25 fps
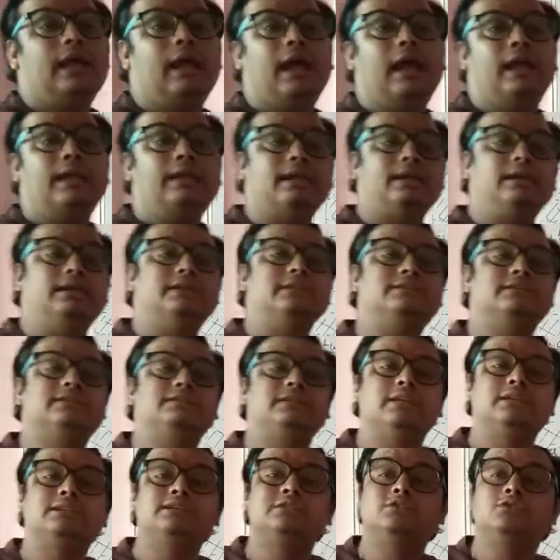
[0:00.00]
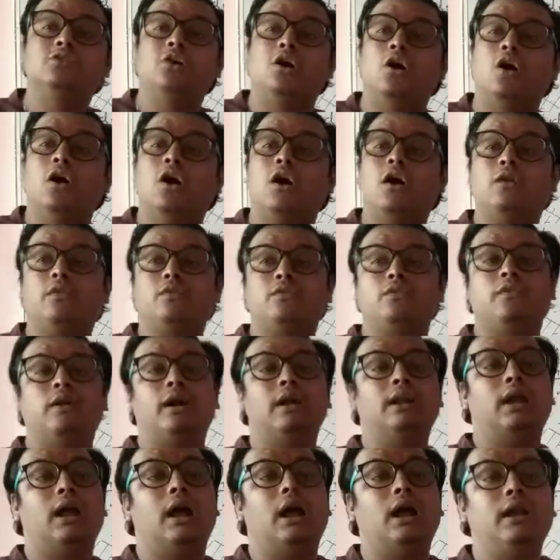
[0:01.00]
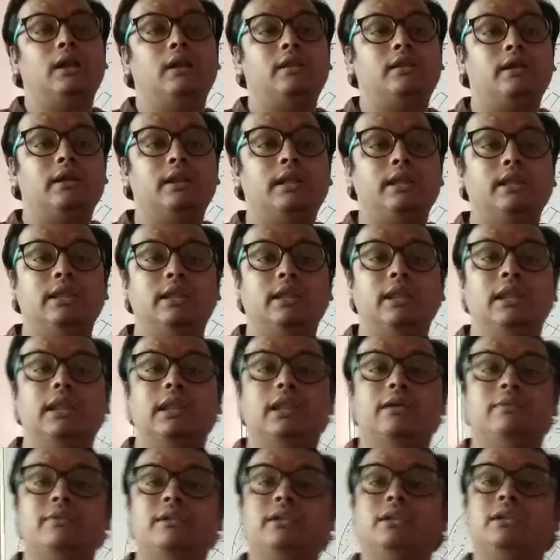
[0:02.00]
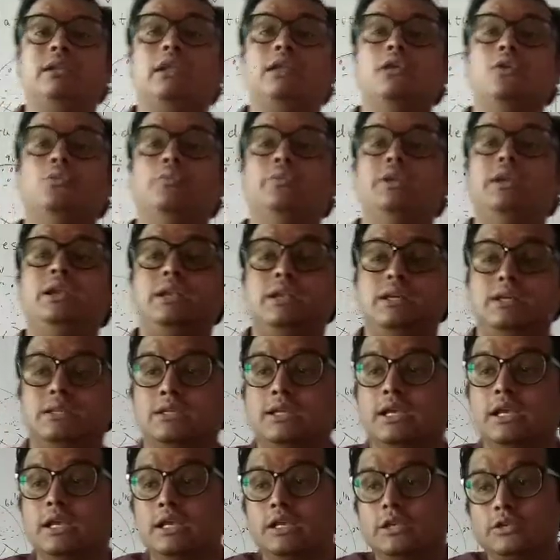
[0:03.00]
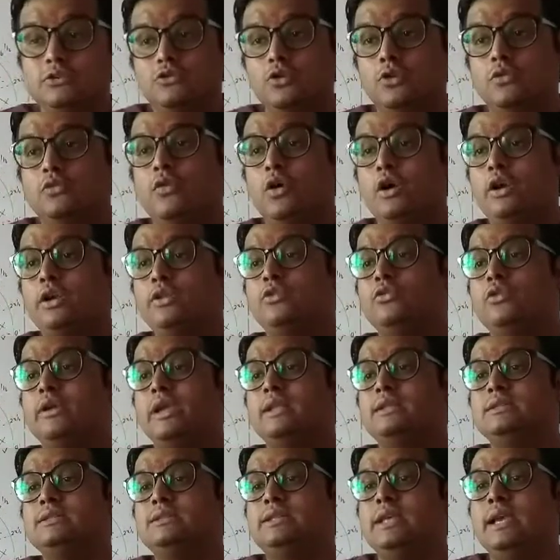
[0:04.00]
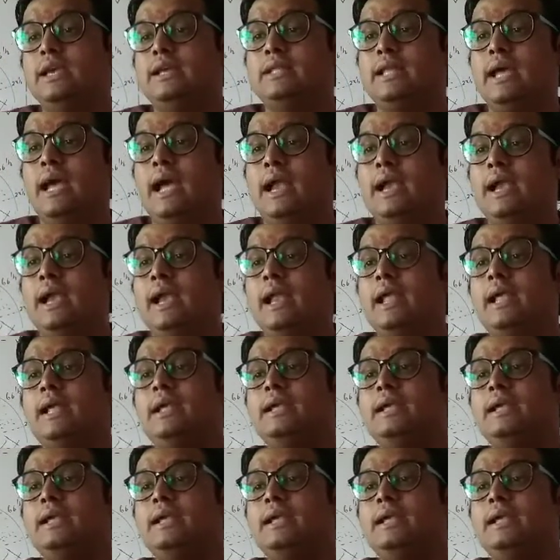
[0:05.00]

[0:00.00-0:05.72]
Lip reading: at a distance of 111 kilometers. So what you can say that